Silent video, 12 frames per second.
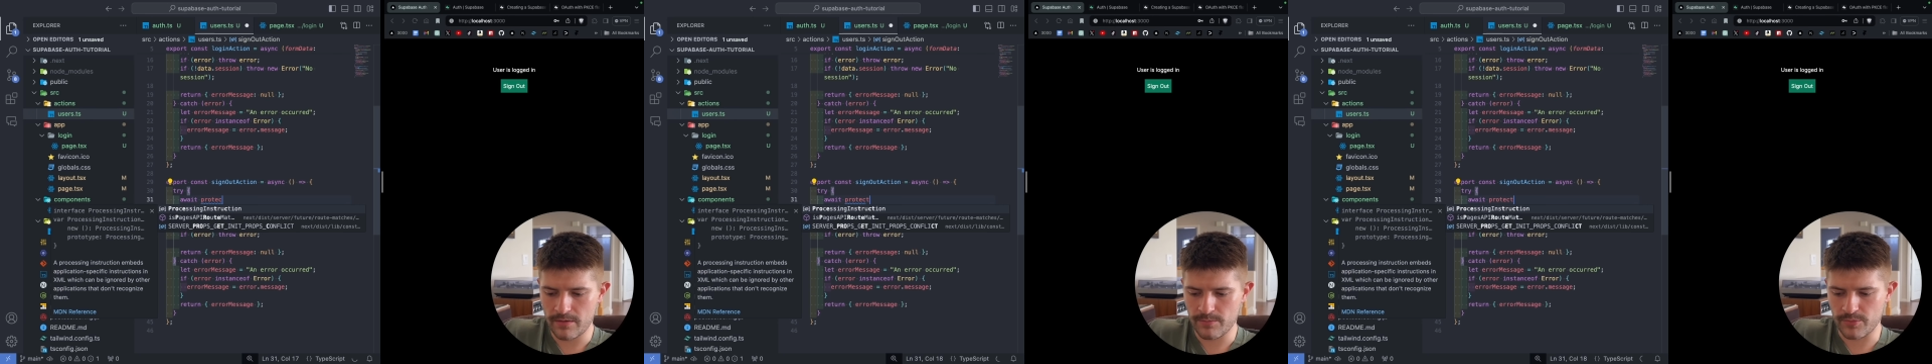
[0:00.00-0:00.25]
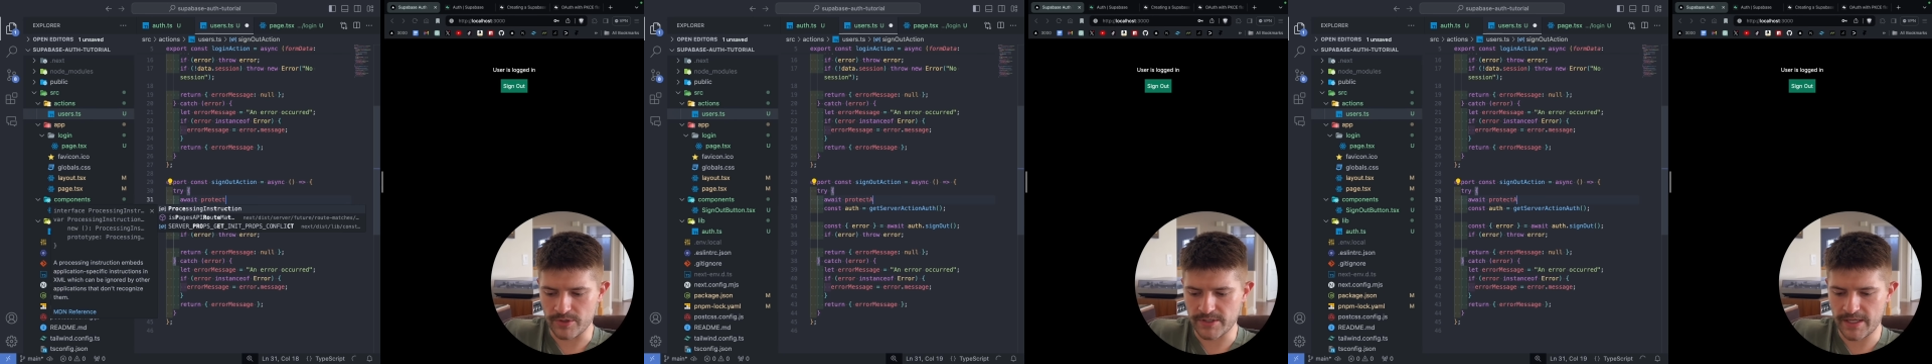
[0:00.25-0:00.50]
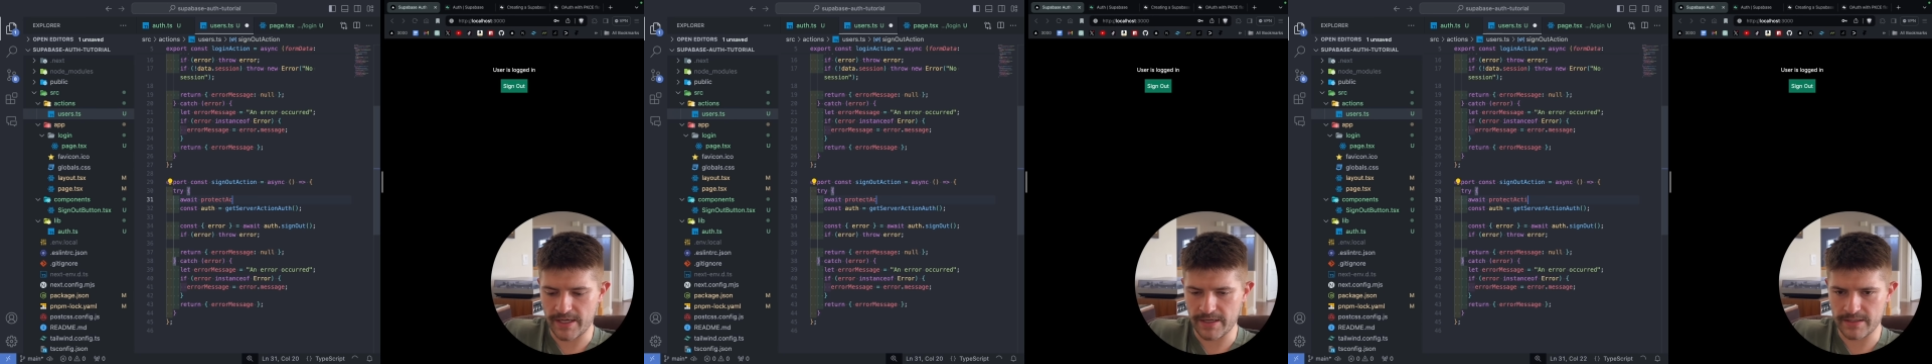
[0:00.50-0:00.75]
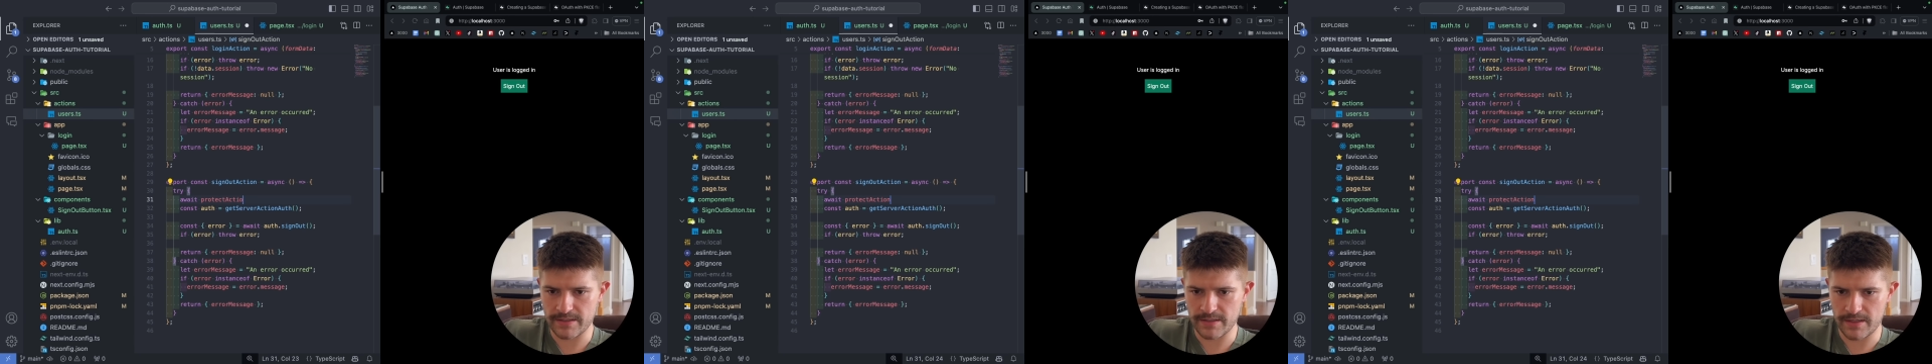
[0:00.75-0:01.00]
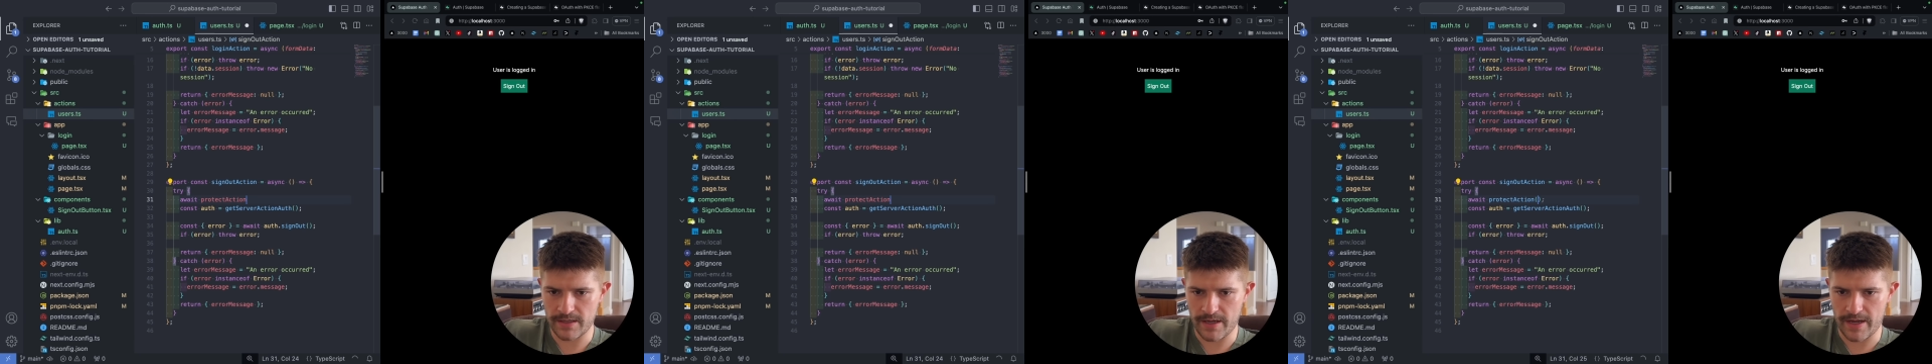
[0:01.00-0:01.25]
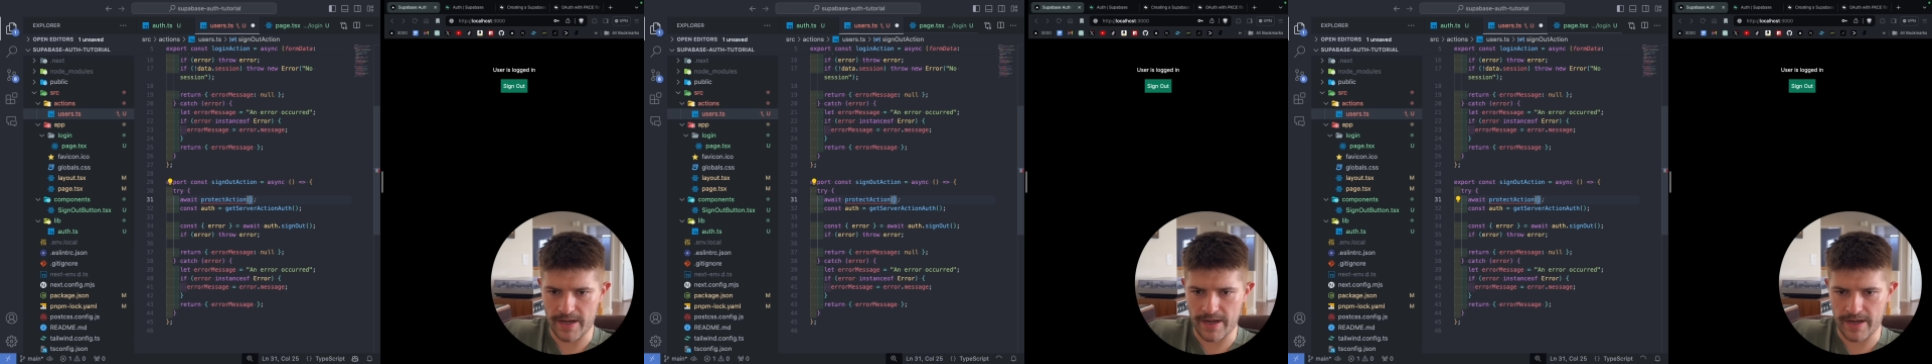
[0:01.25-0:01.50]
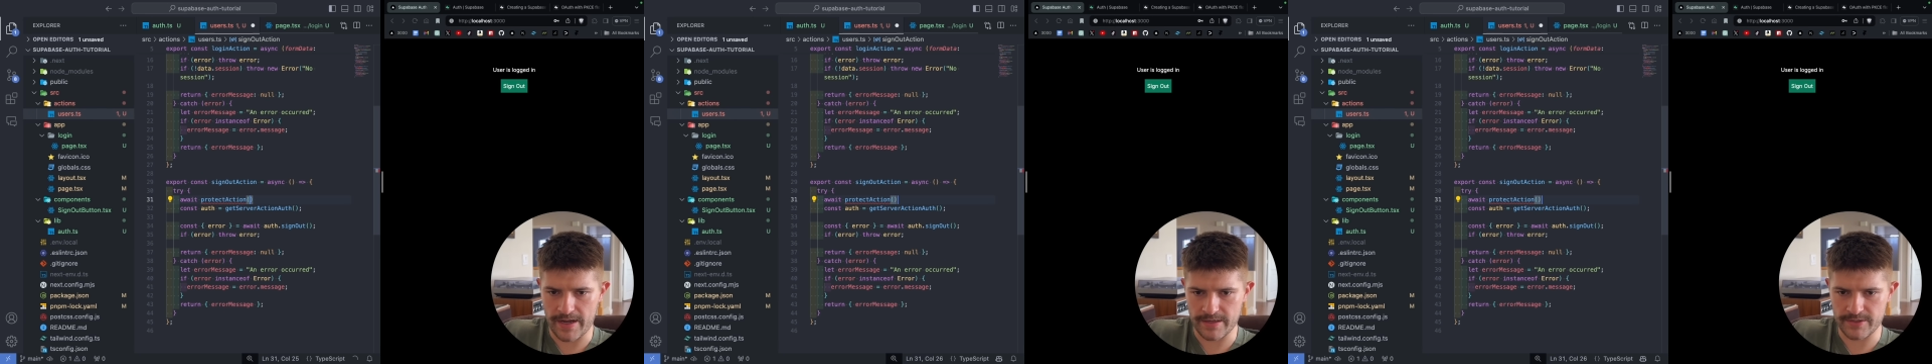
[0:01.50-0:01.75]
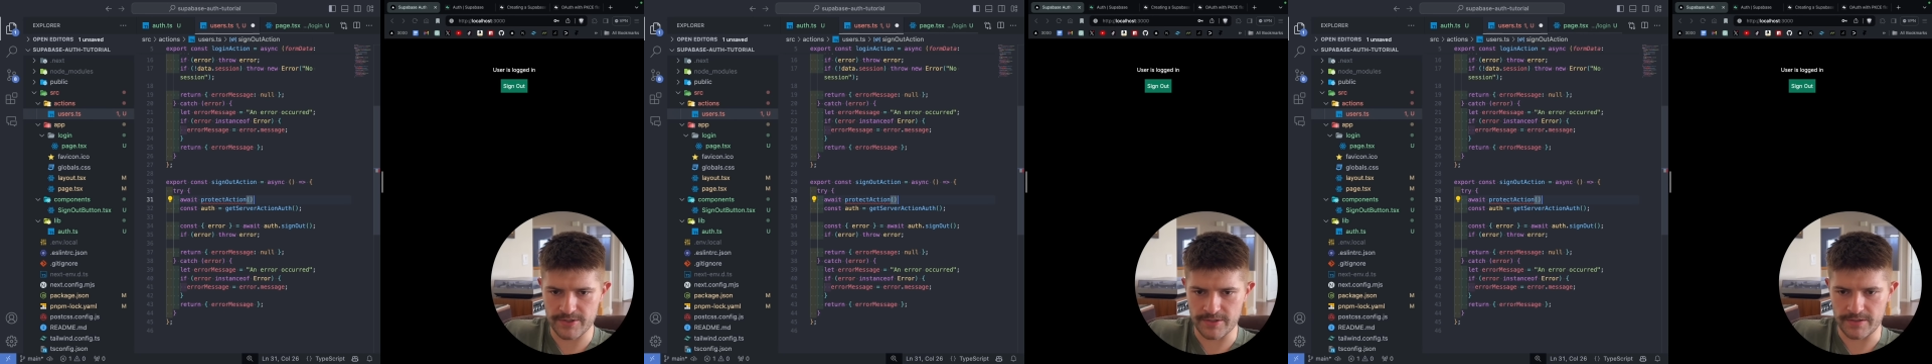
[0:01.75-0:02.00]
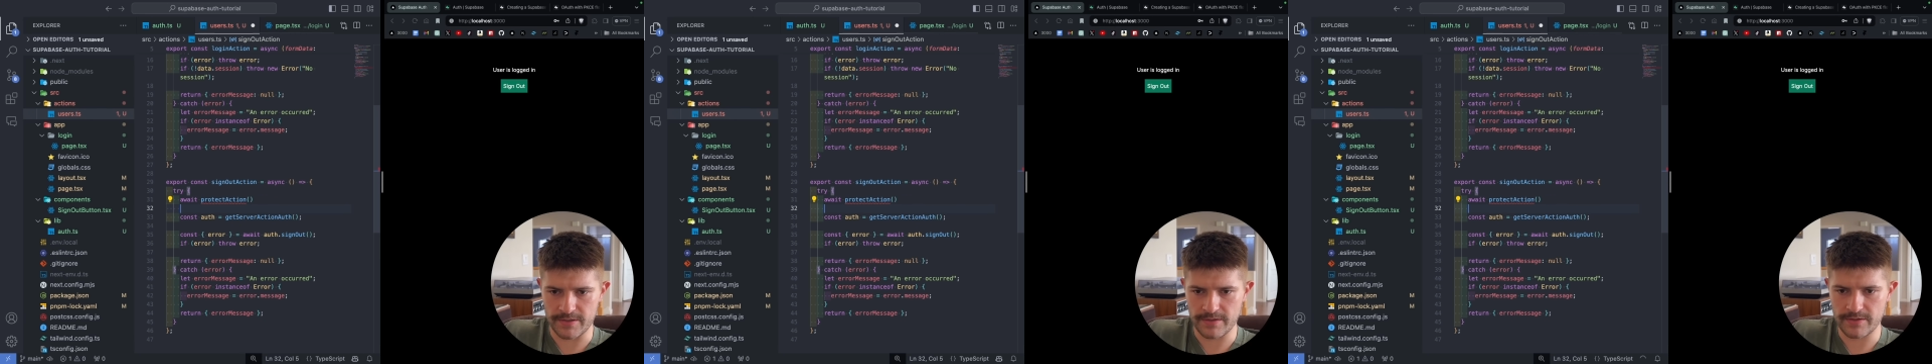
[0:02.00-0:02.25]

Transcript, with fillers: protect action.